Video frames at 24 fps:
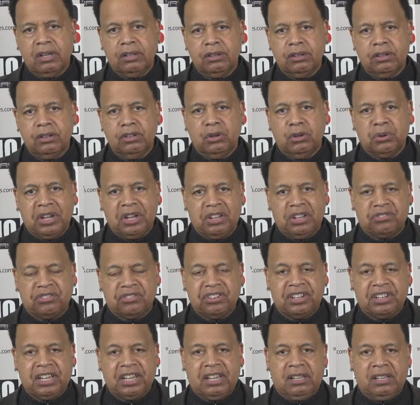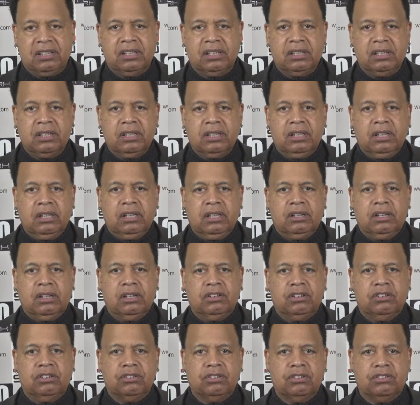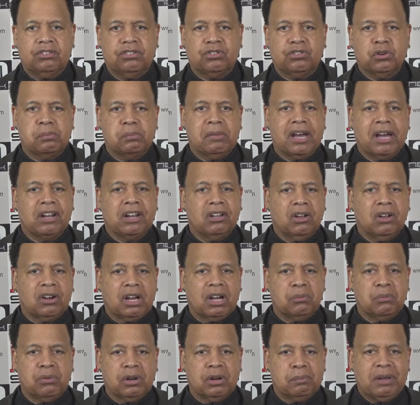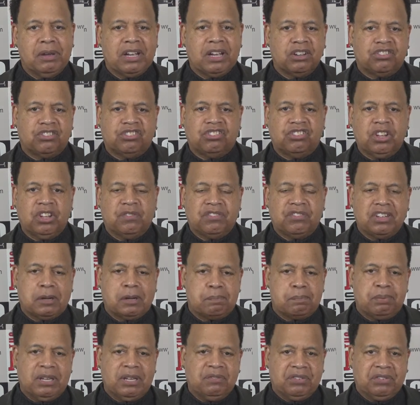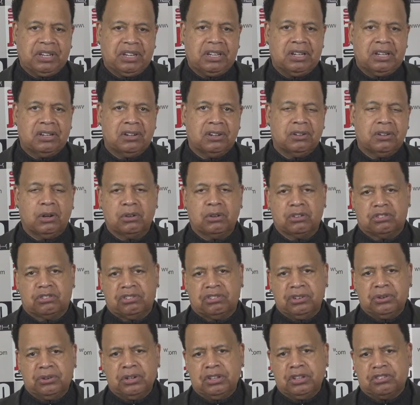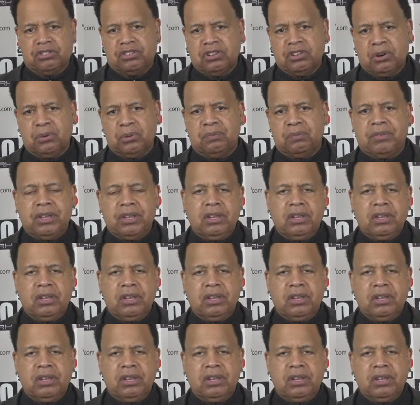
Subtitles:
No guest today. Short monologue. I want to make a shift and a pivot here on a serious note.